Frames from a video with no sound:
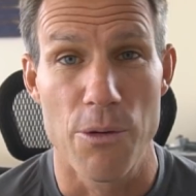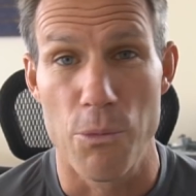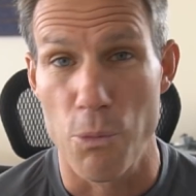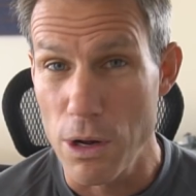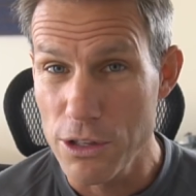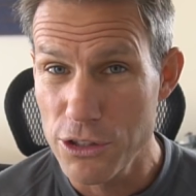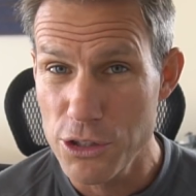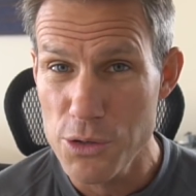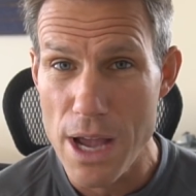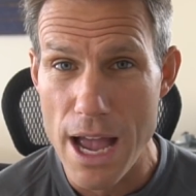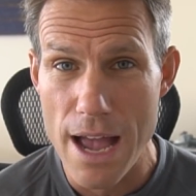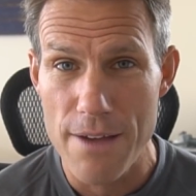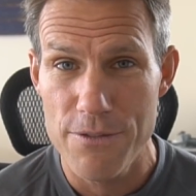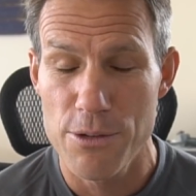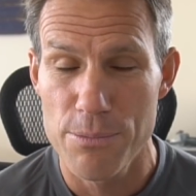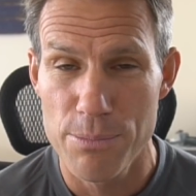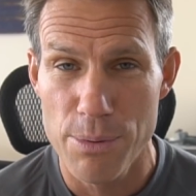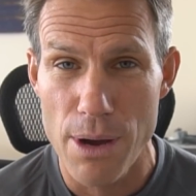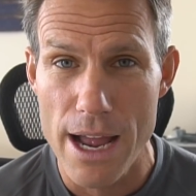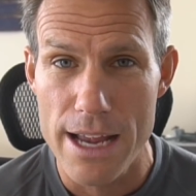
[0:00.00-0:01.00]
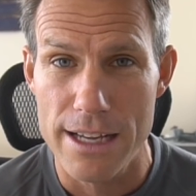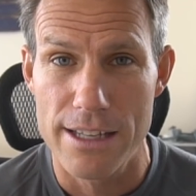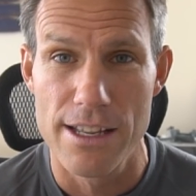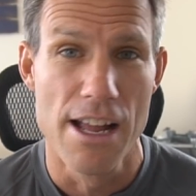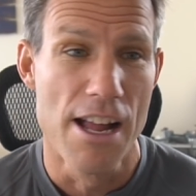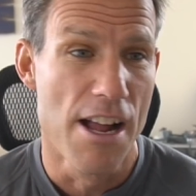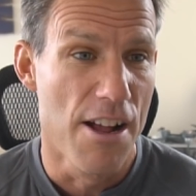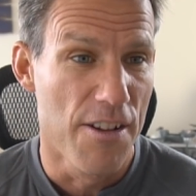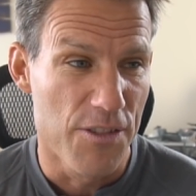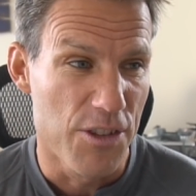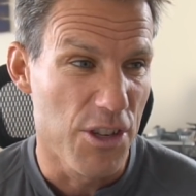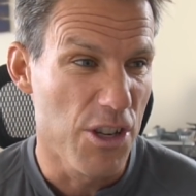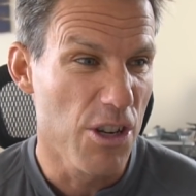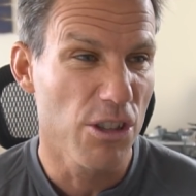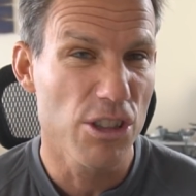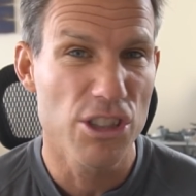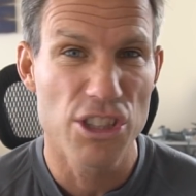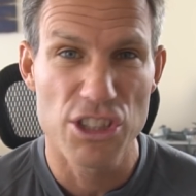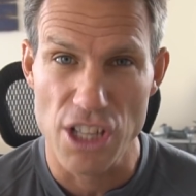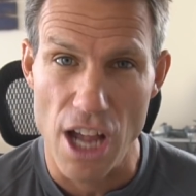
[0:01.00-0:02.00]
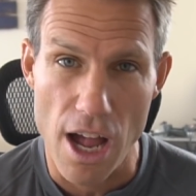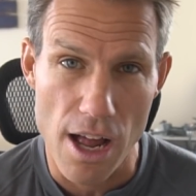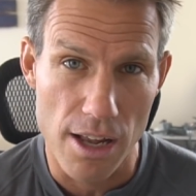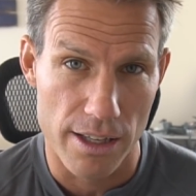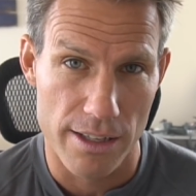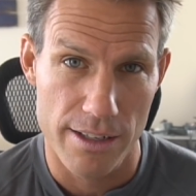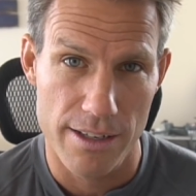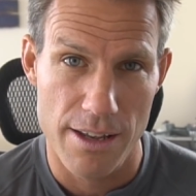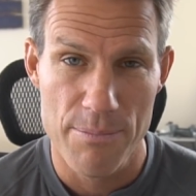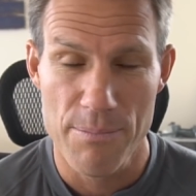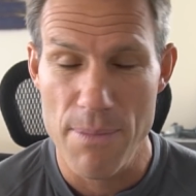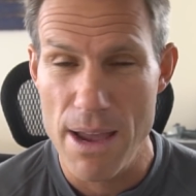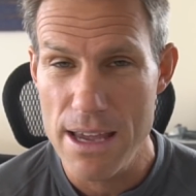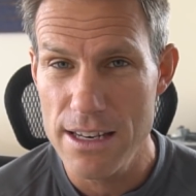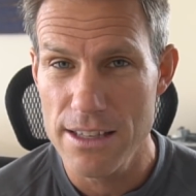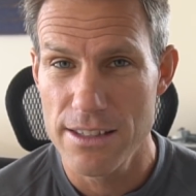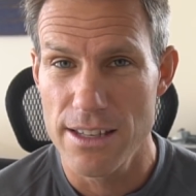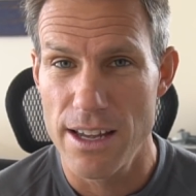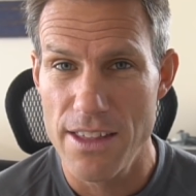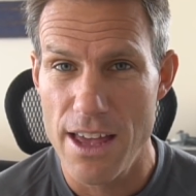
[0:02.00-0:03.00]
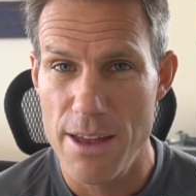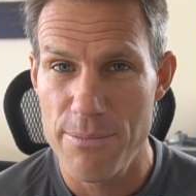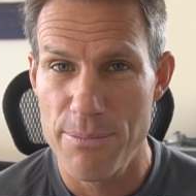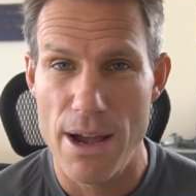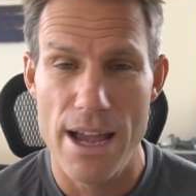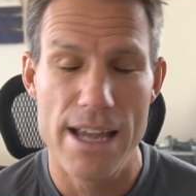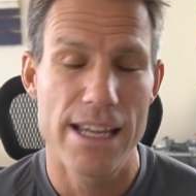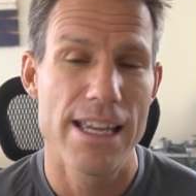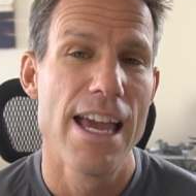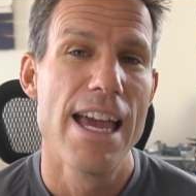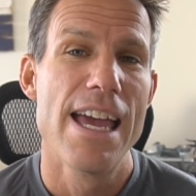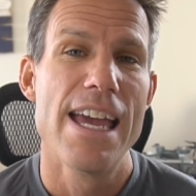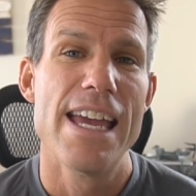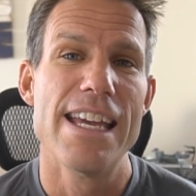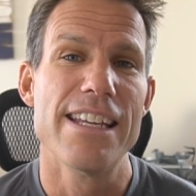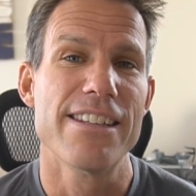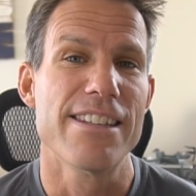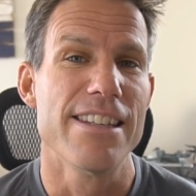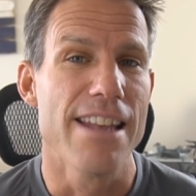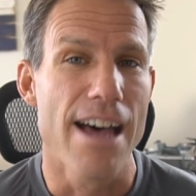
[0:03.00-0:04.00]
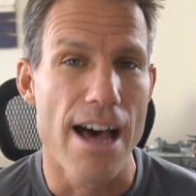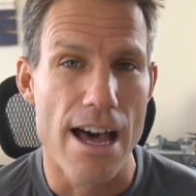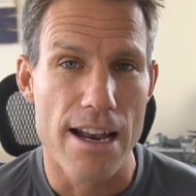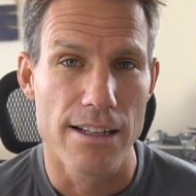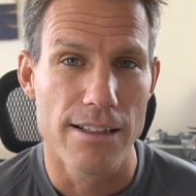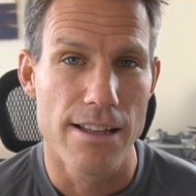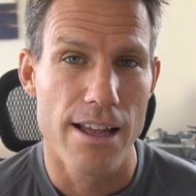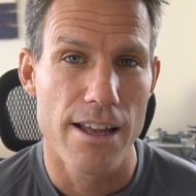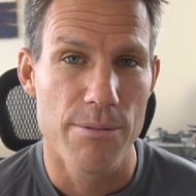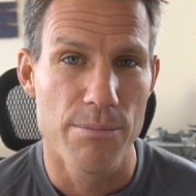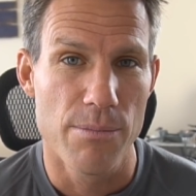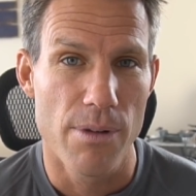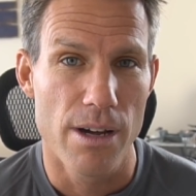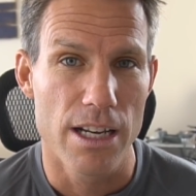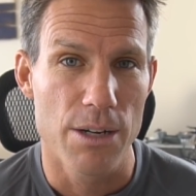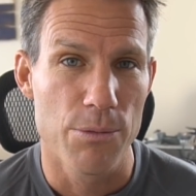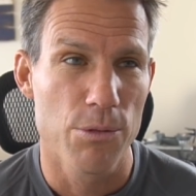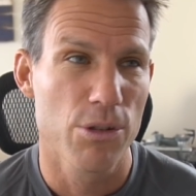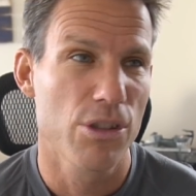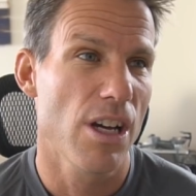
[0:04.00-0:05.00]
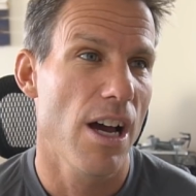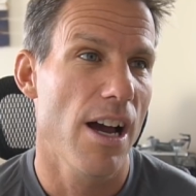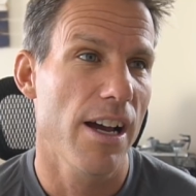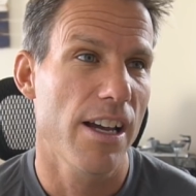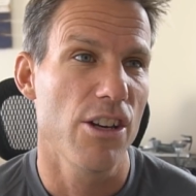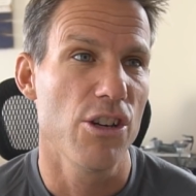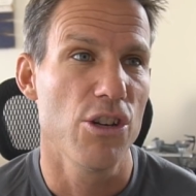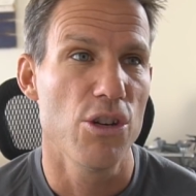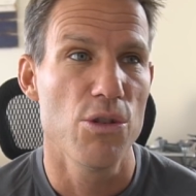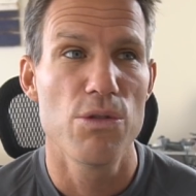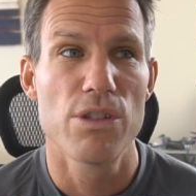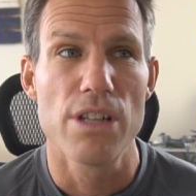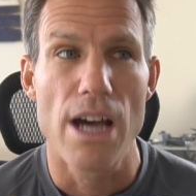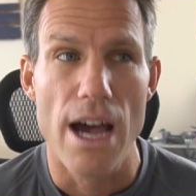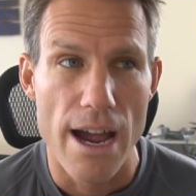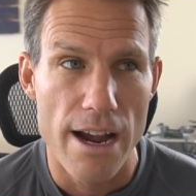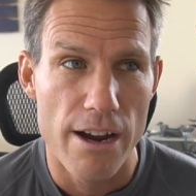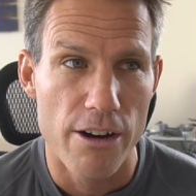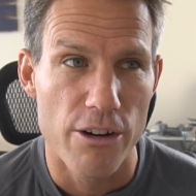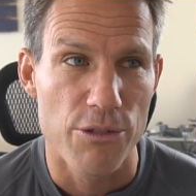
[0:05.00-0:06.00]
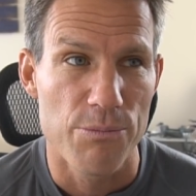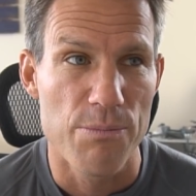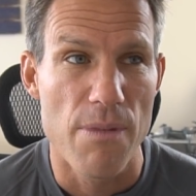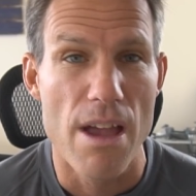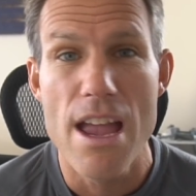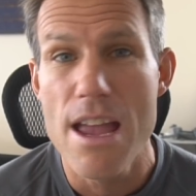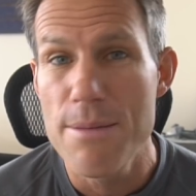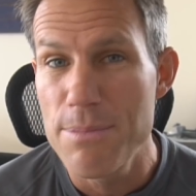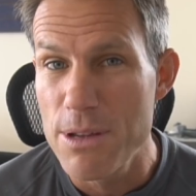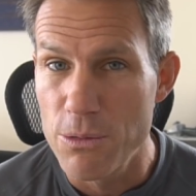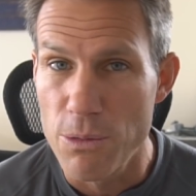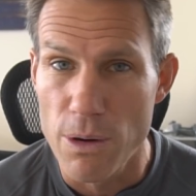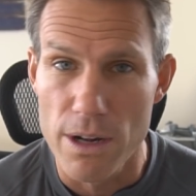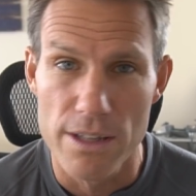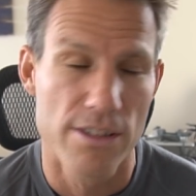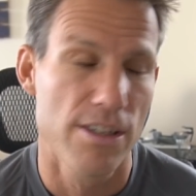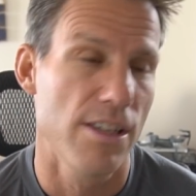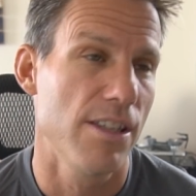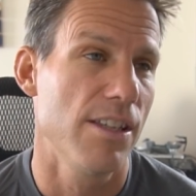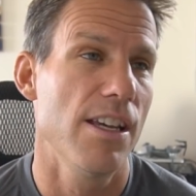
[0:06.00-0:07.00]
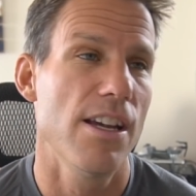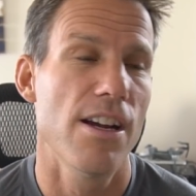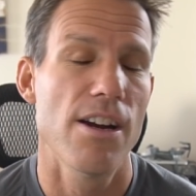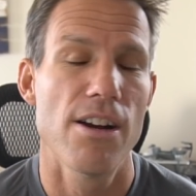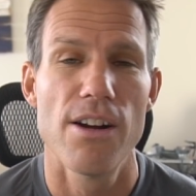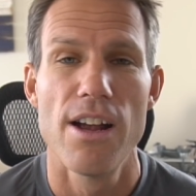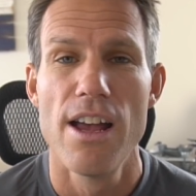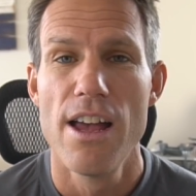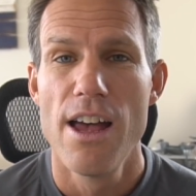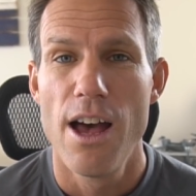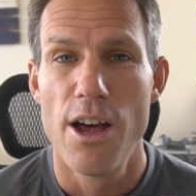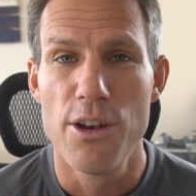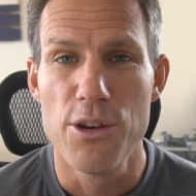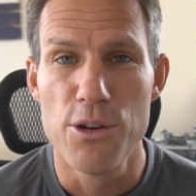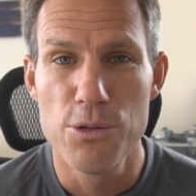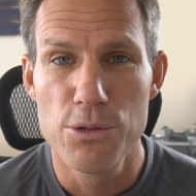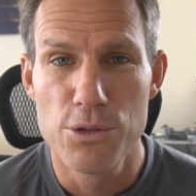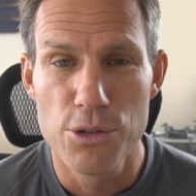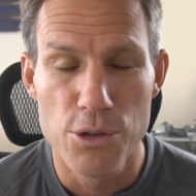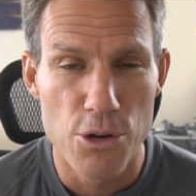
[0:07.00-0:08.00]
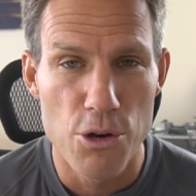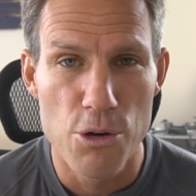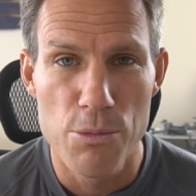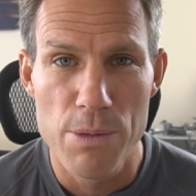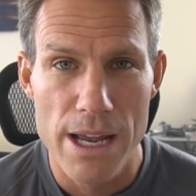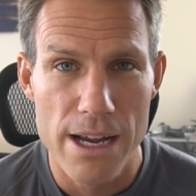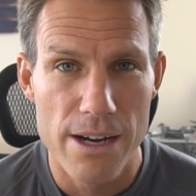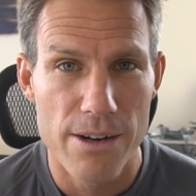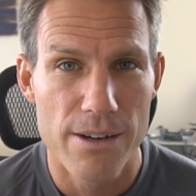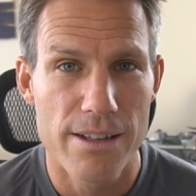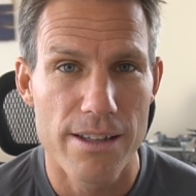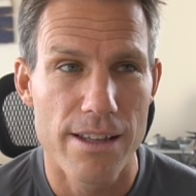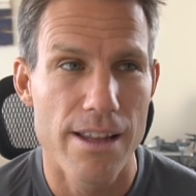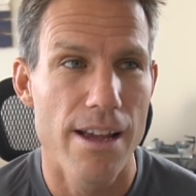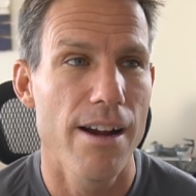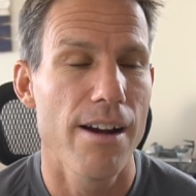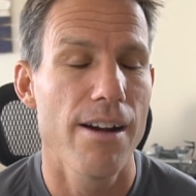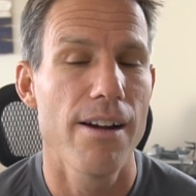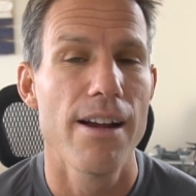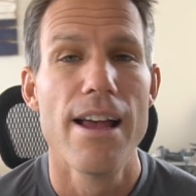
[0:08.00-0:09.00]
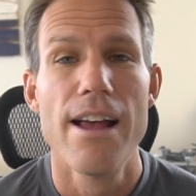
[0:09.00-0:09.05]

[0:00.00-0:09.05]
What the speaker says: And once you have your bike, you're solid. Maintenance on that bike is not a lot of money. We're talking new tires maybe once a year, a new tube here and there.